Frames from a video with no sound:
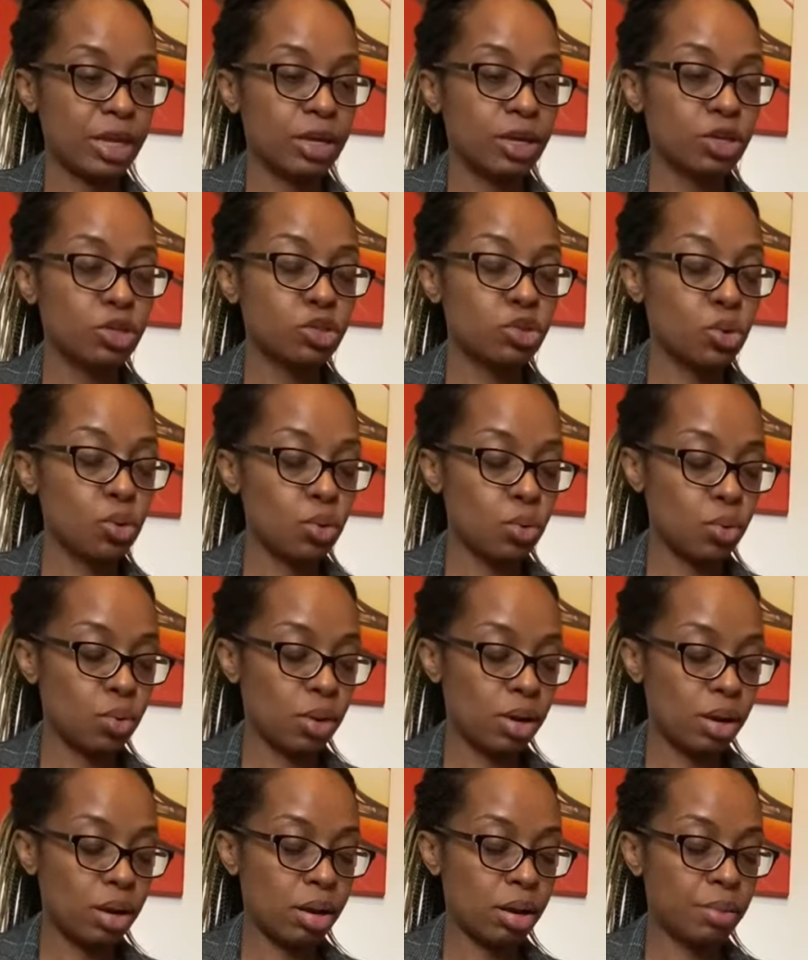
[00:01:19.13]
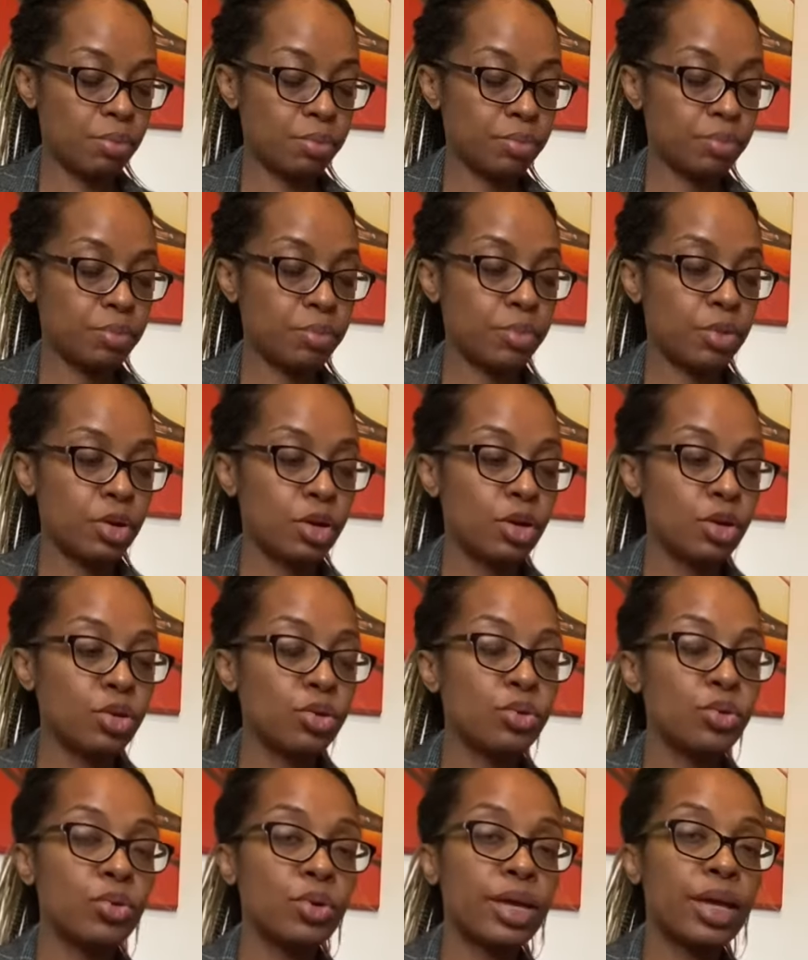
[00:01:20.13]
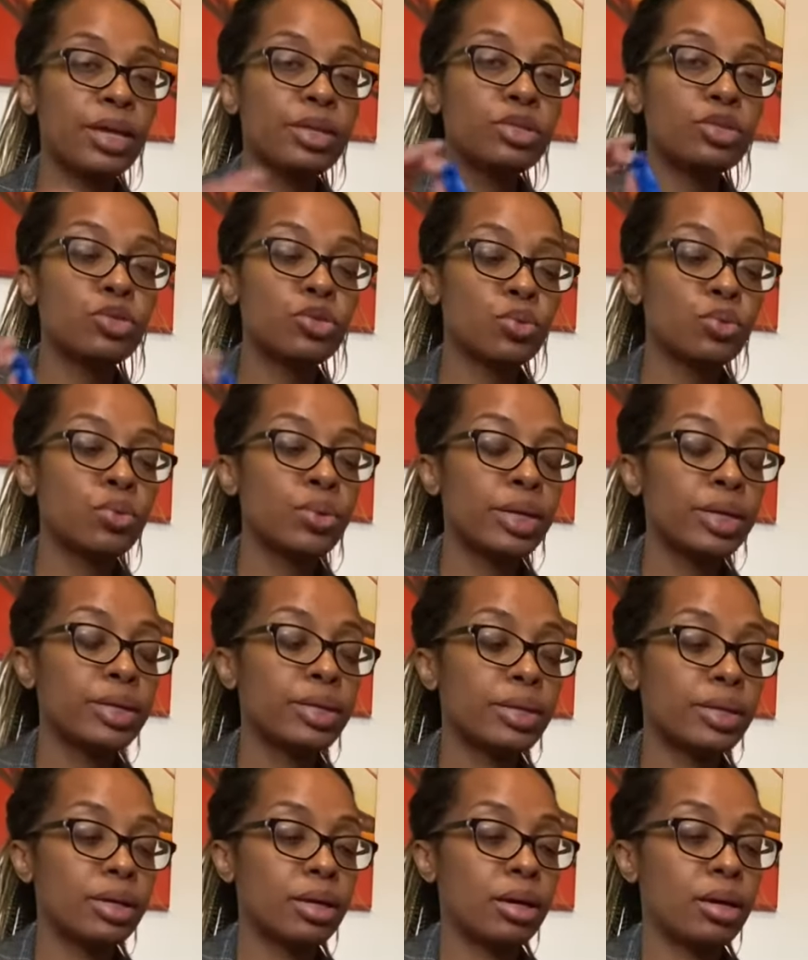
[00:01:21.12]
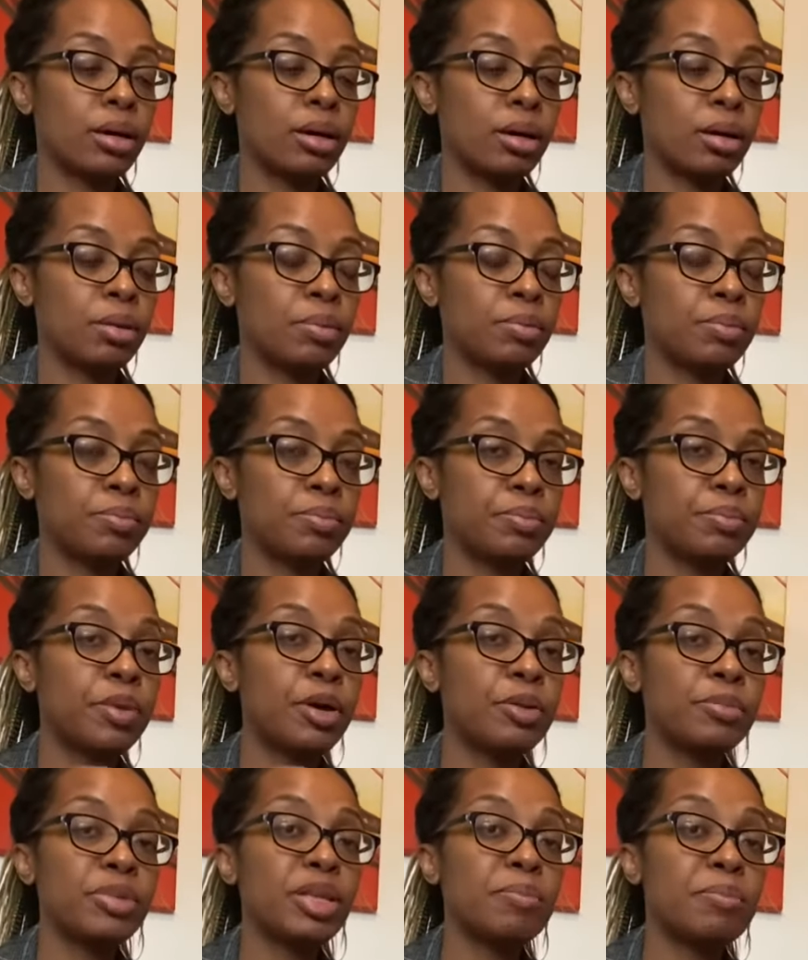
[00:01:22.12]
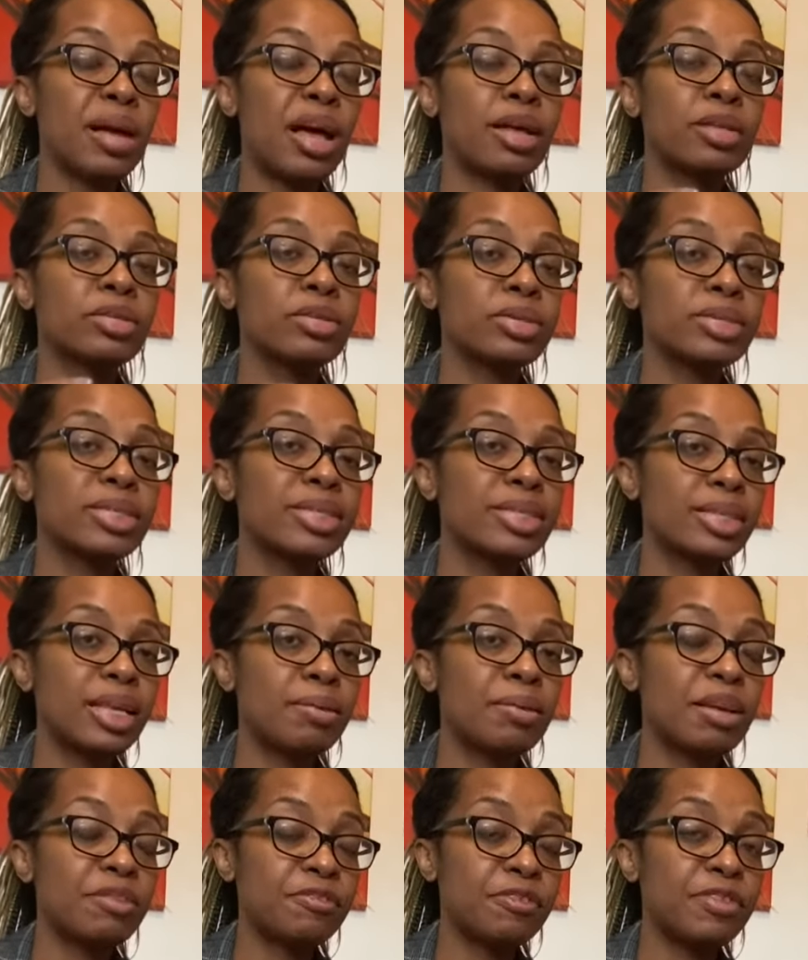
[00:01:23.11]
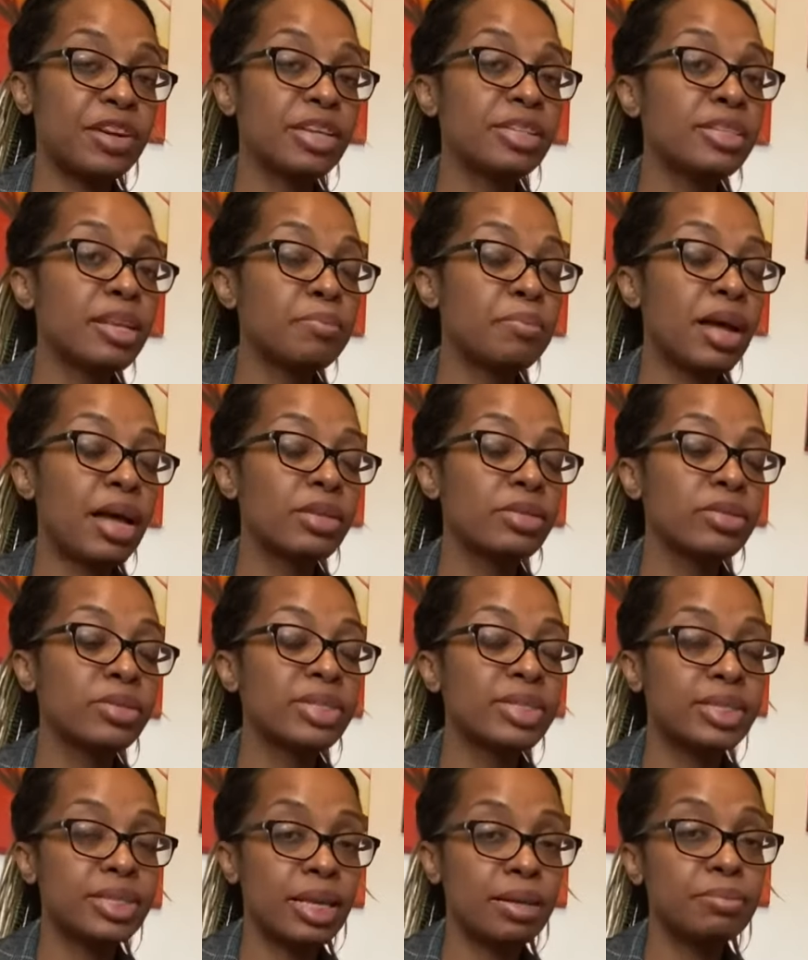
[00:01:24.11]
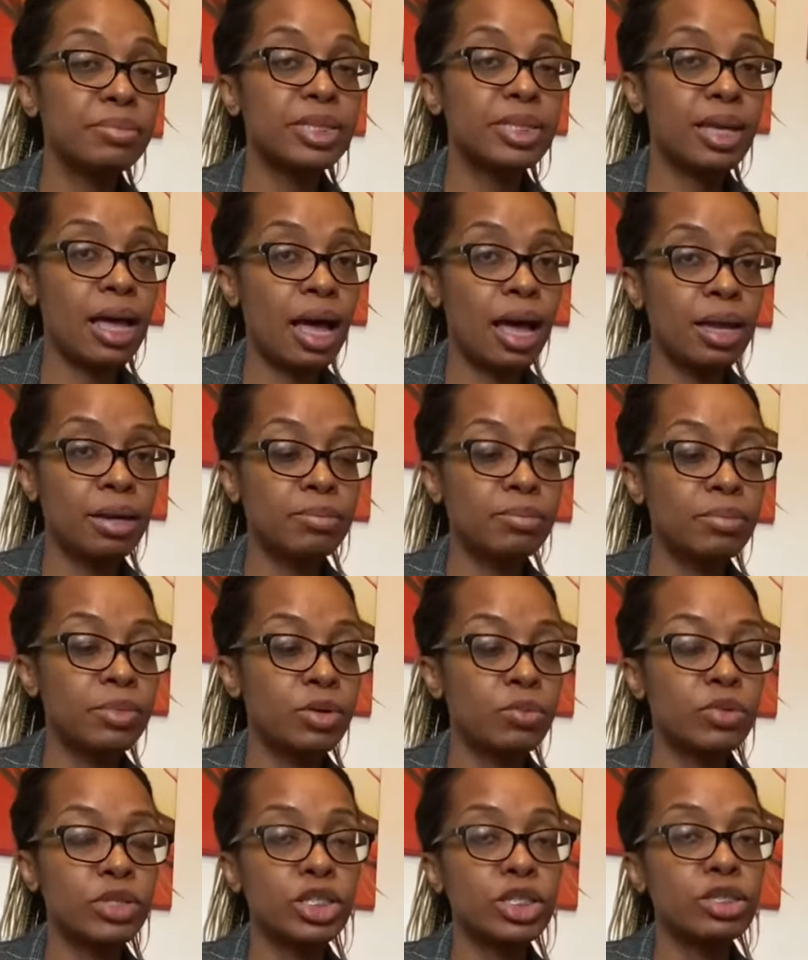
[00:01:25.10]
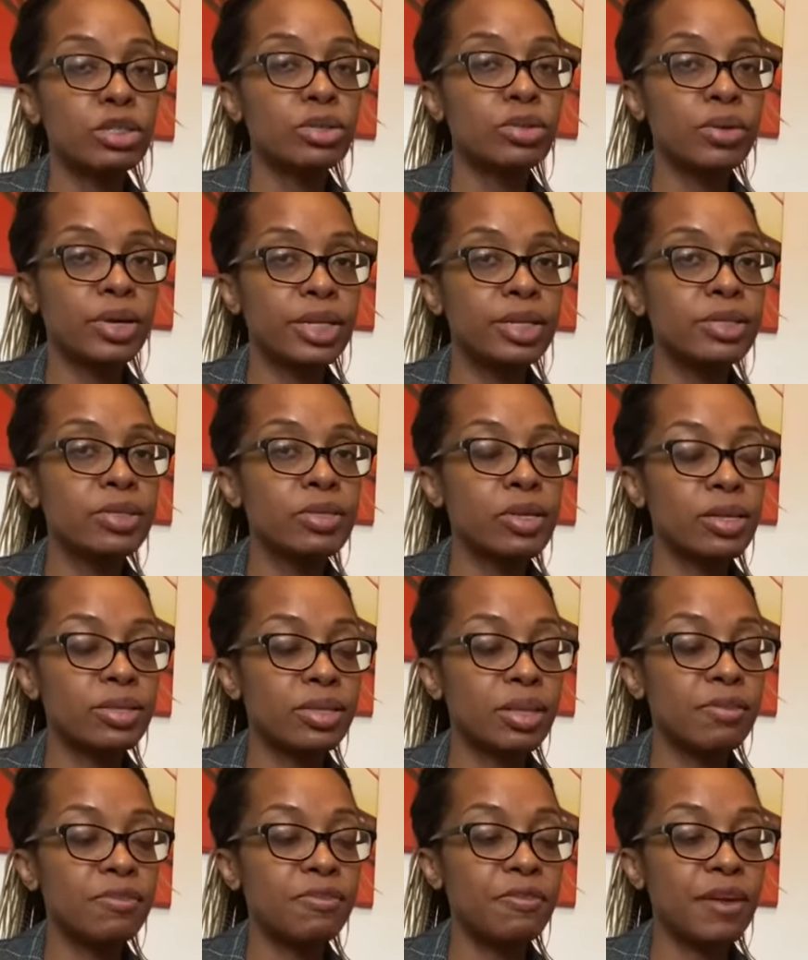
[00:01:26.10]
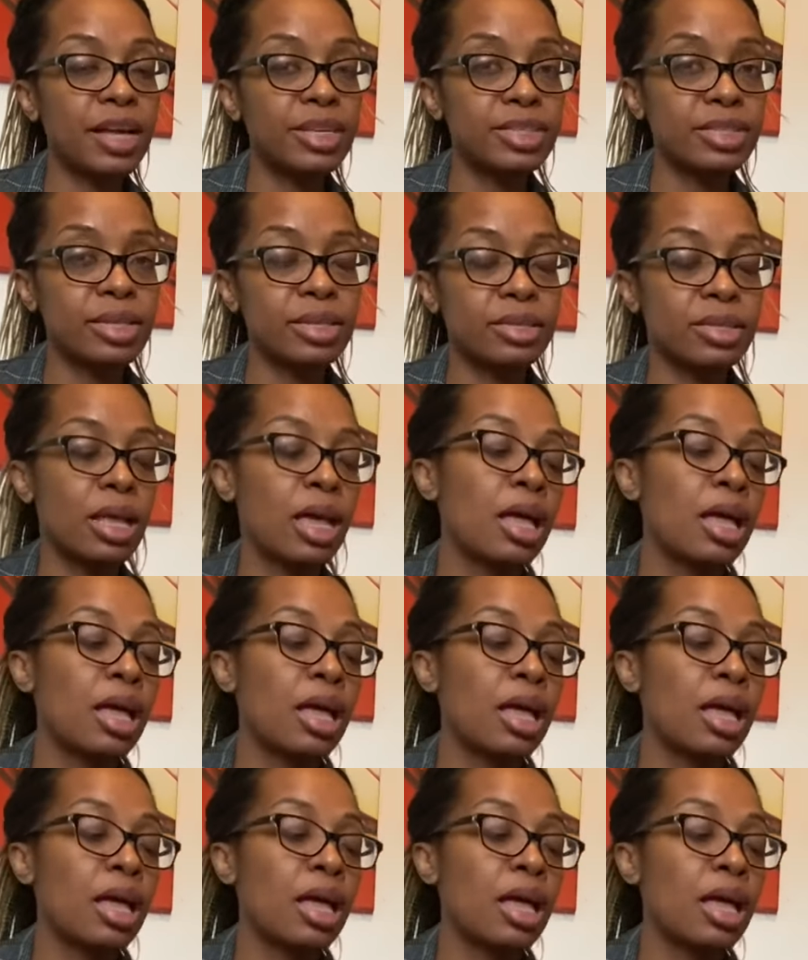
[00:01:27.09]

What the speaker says: So you can do it, pump them at the same, inflate them at the same time, which is the easiest and fastest.